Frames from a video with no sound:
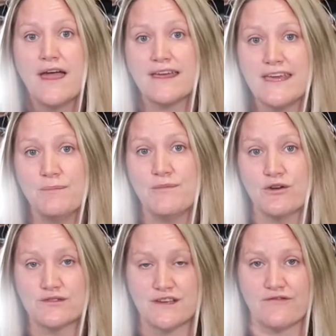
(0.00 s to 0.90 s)
and keep
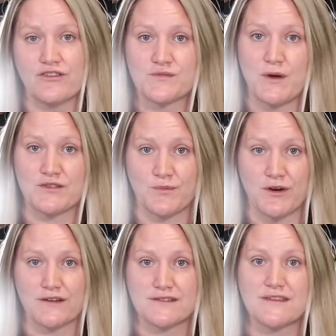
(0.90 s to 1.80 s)
notes of those
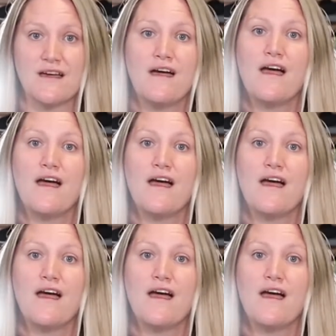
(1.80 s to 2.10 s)
buzzwords.